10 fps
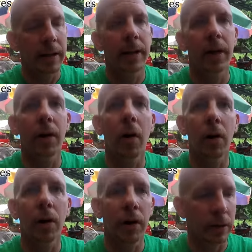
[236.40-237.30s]
there
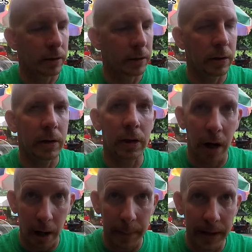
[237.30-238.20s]
are
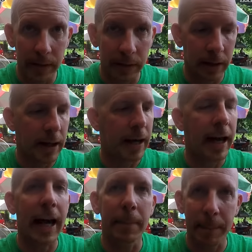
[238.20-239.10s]
comments
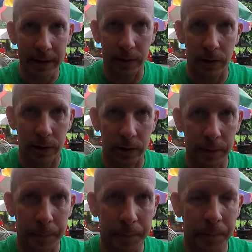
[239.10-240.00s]
and messages.
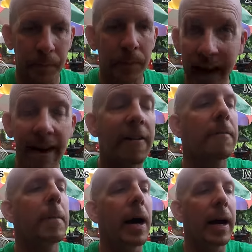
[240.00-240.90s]
I
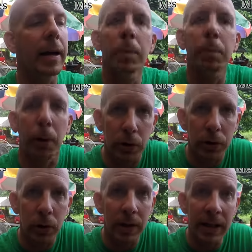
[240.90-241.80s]
have my
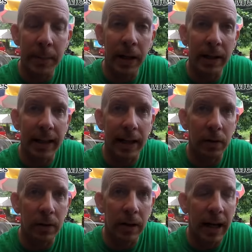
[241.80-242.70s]
personal email account,